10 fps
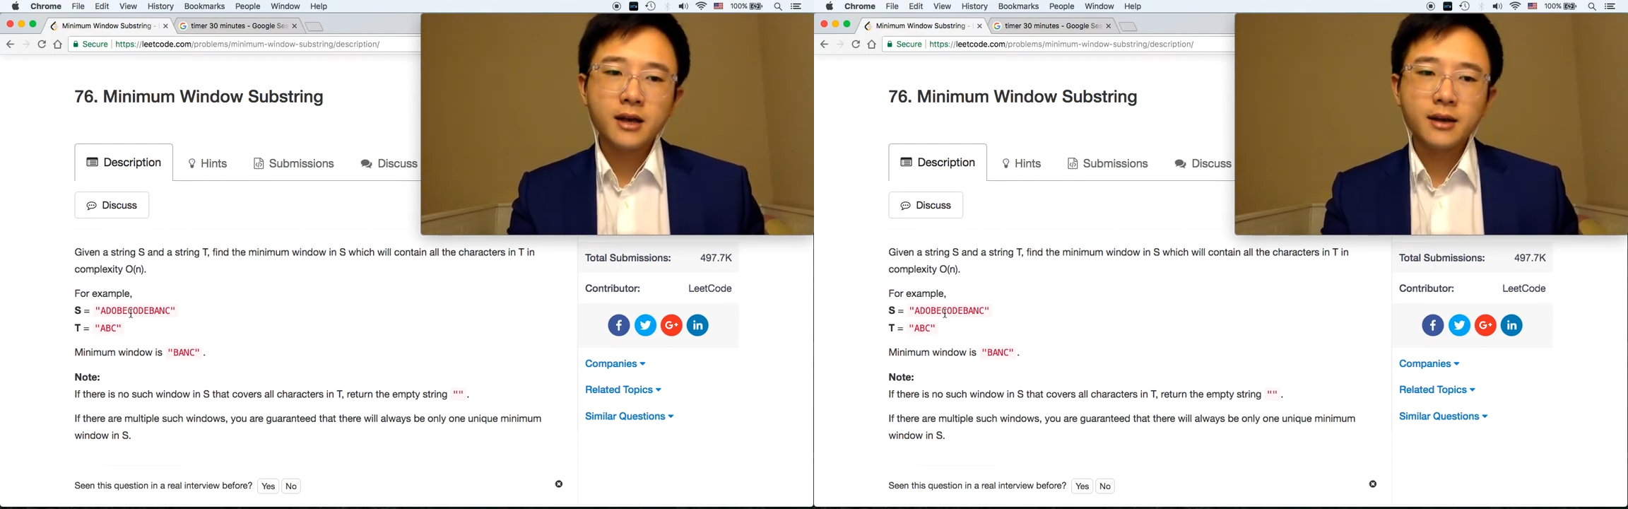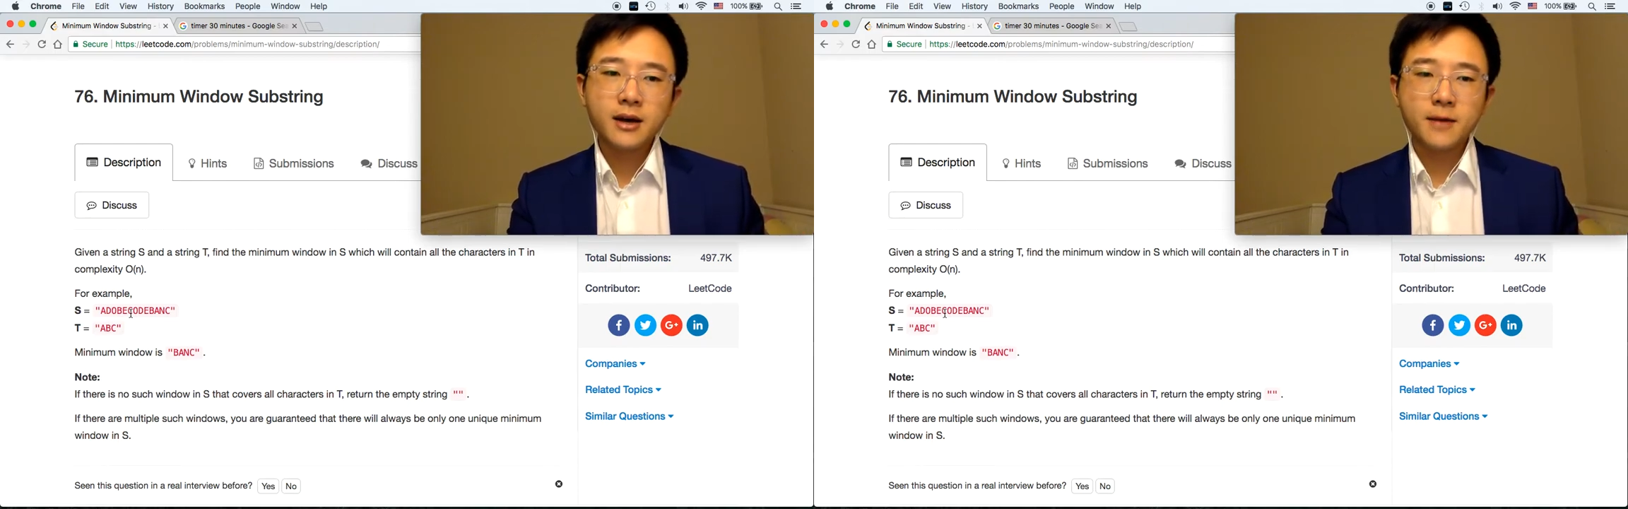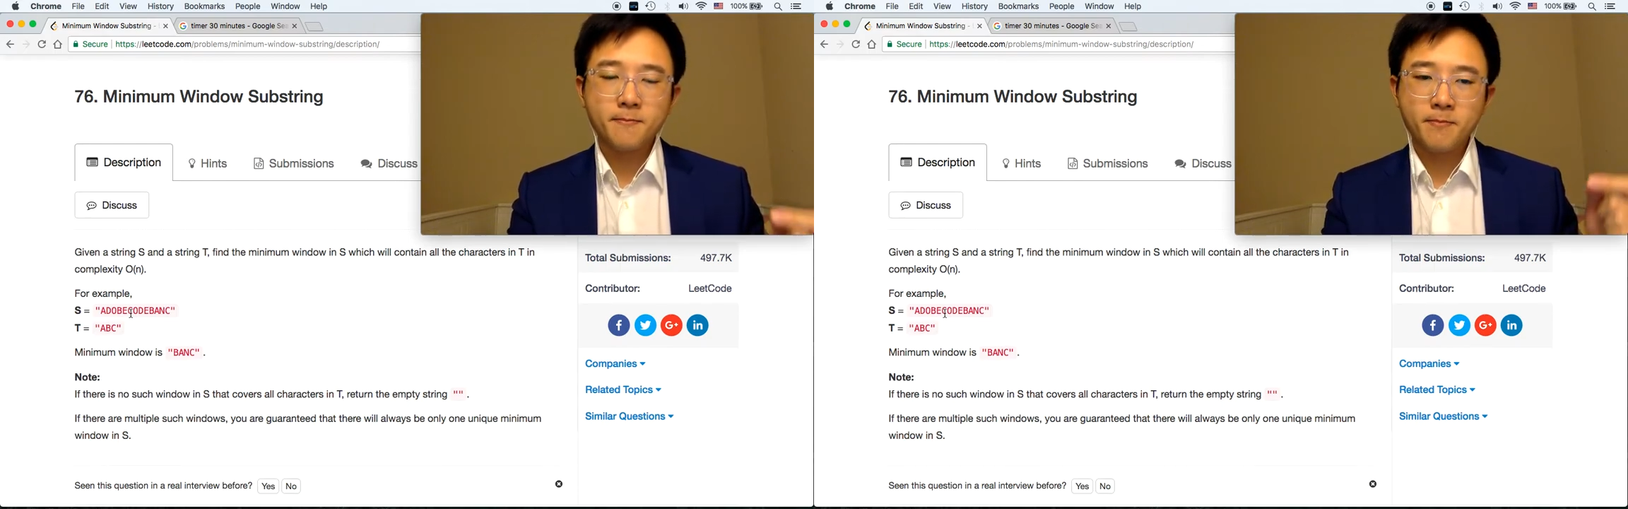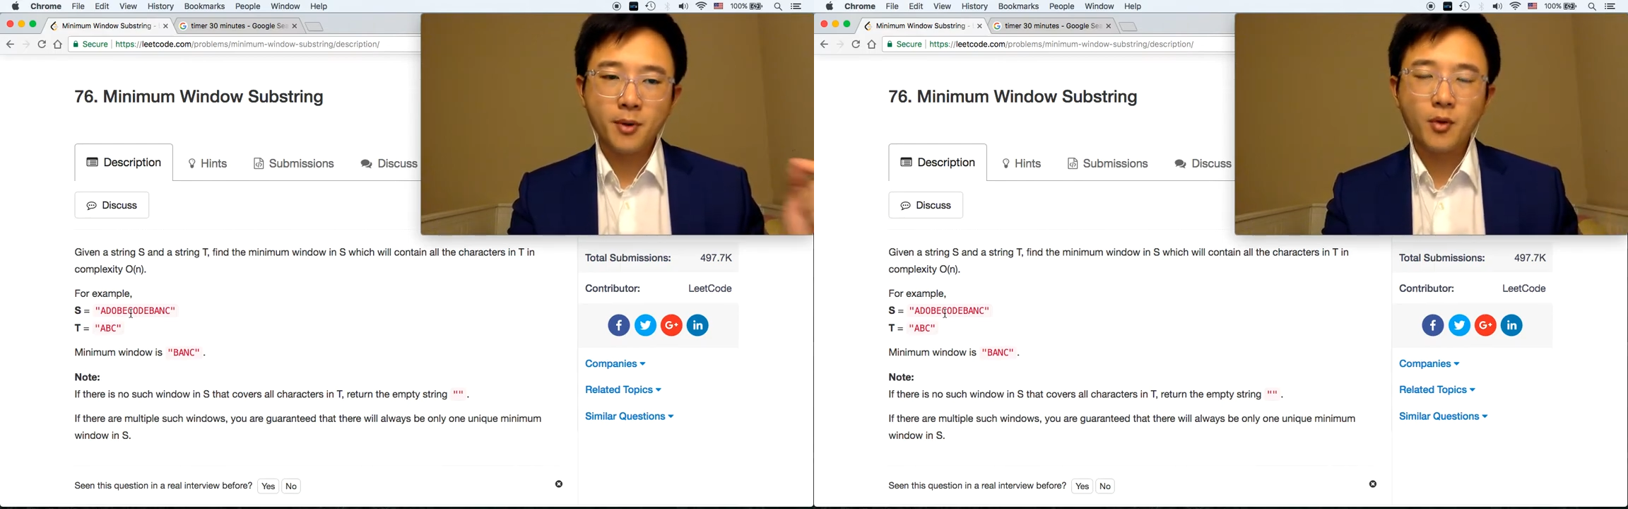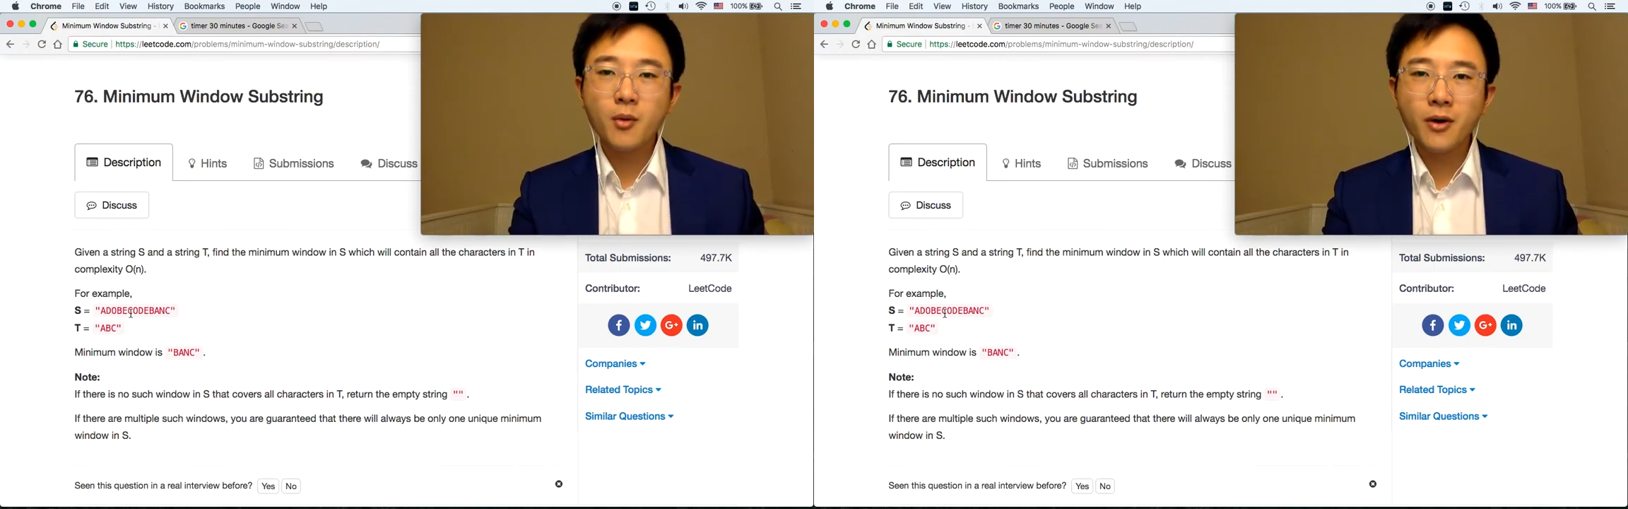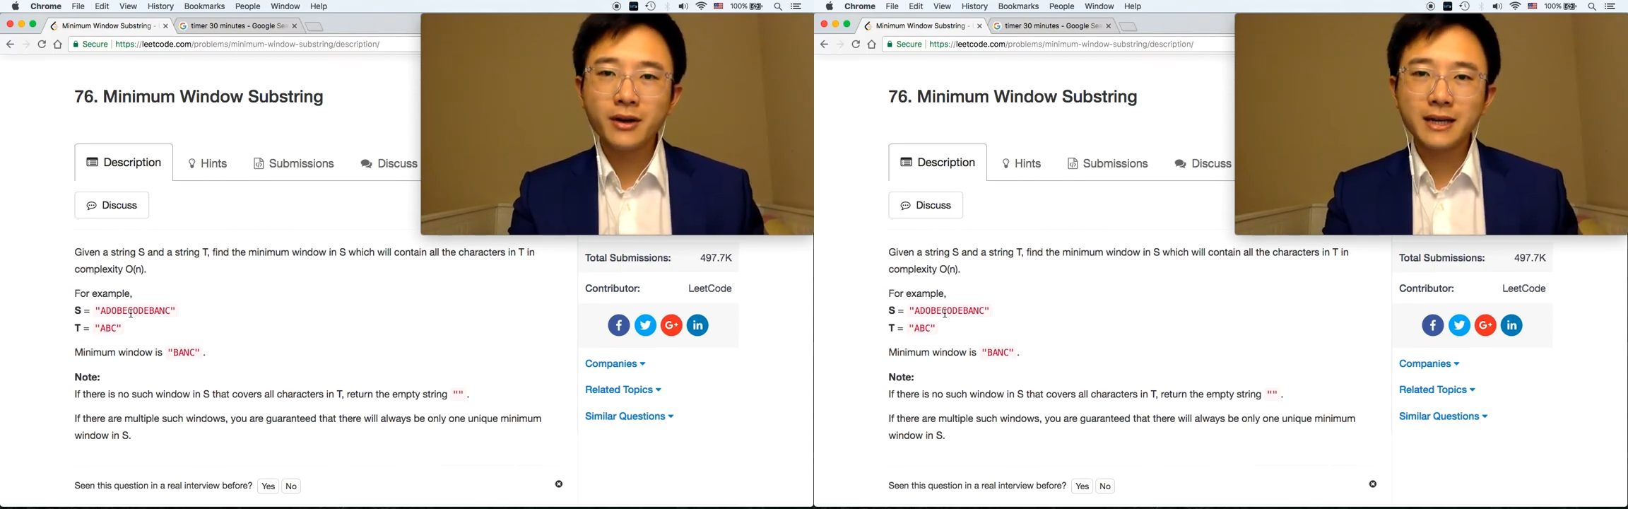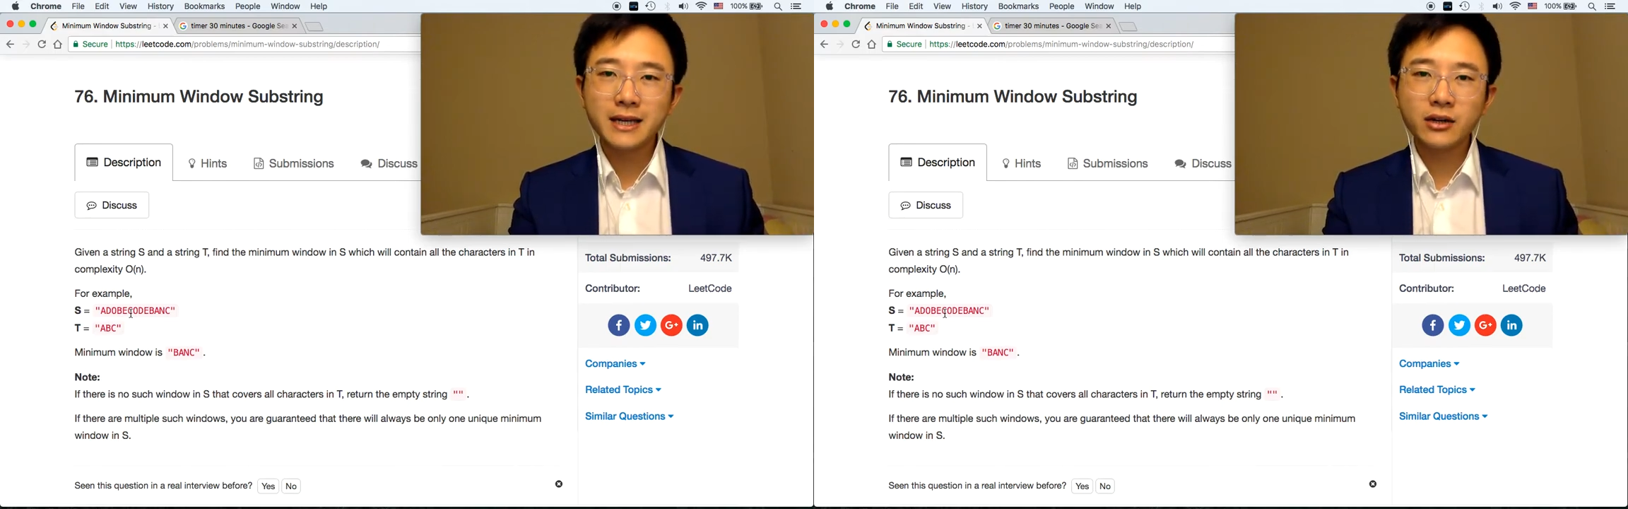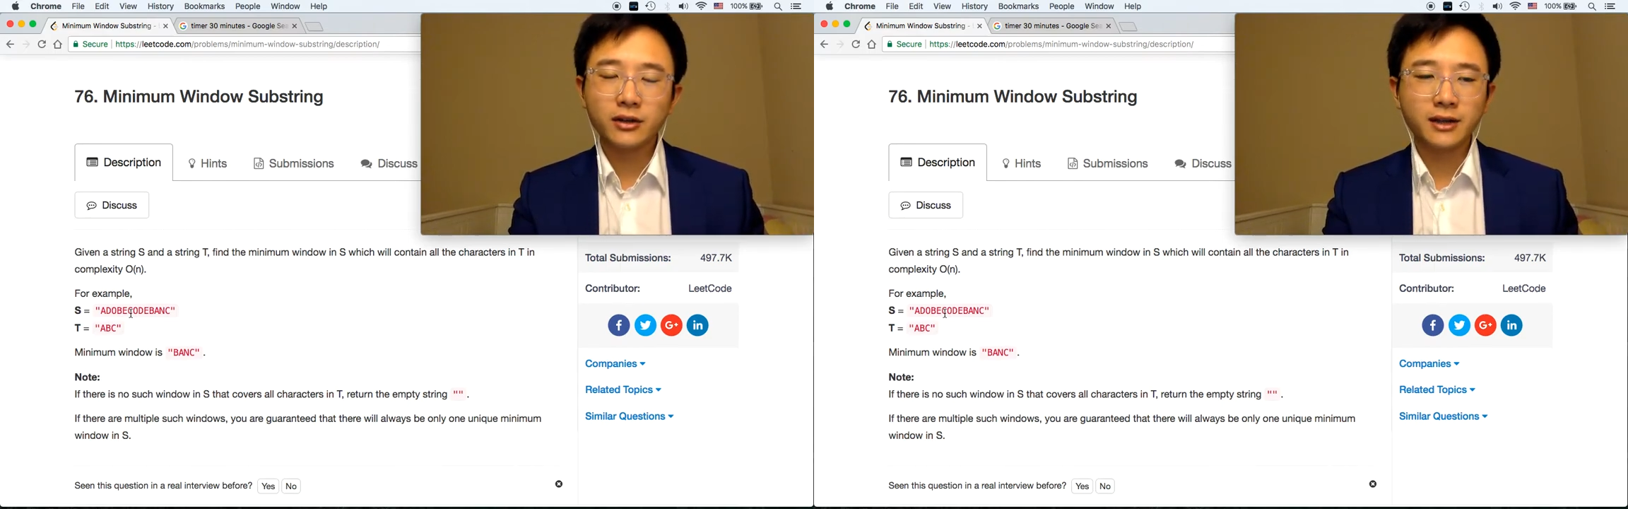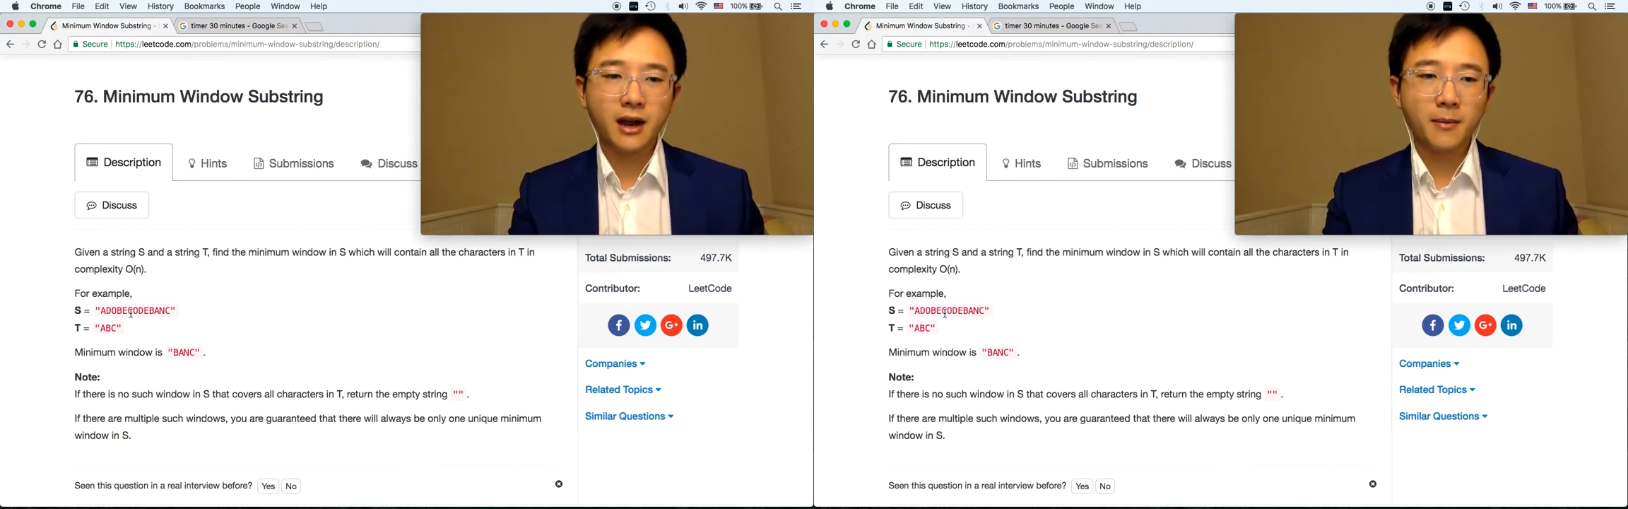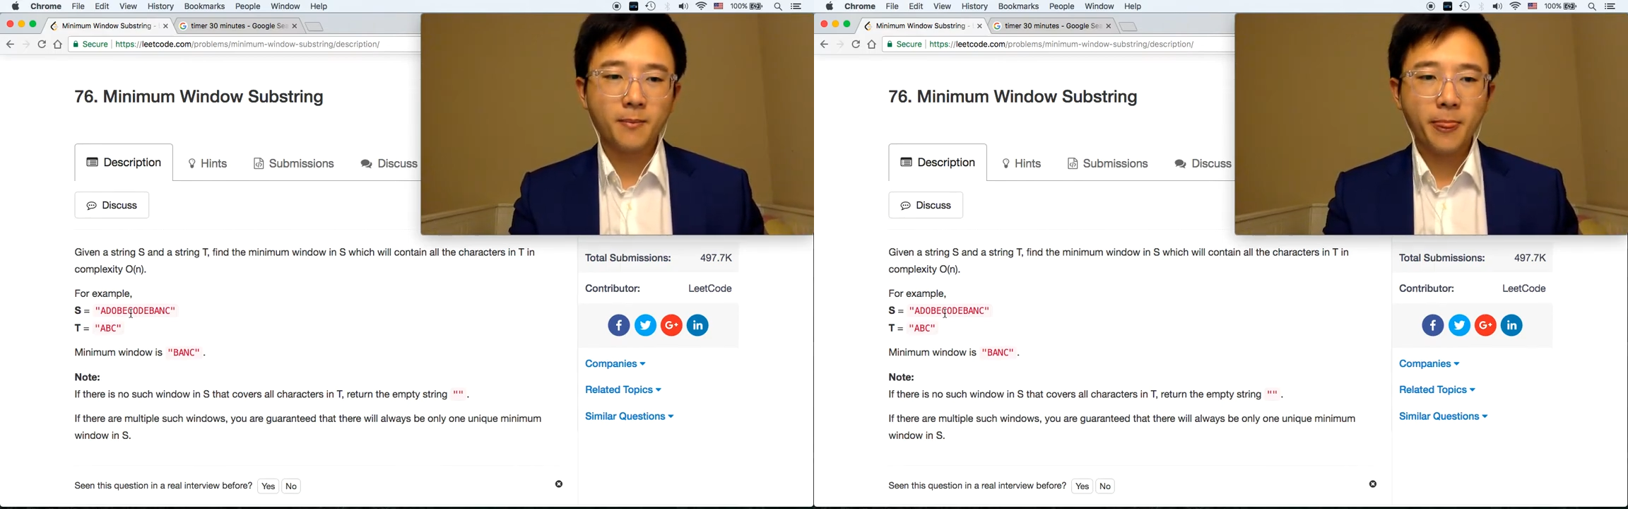But we want linear time.